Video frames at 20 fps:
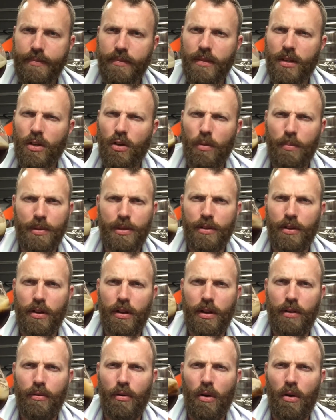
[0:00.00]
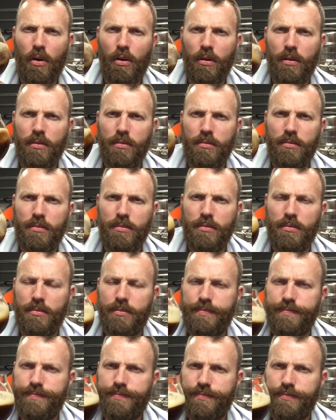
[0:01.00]
I could be totally wrong,
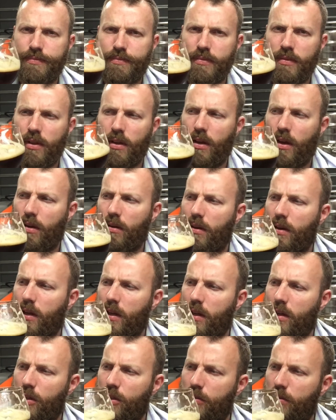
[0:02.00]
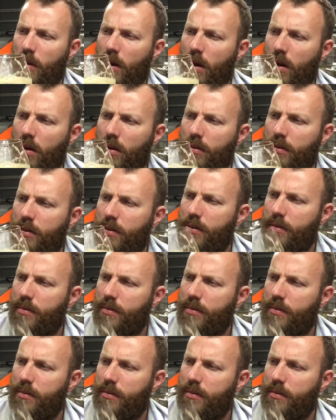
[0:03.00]
you know, an English mild.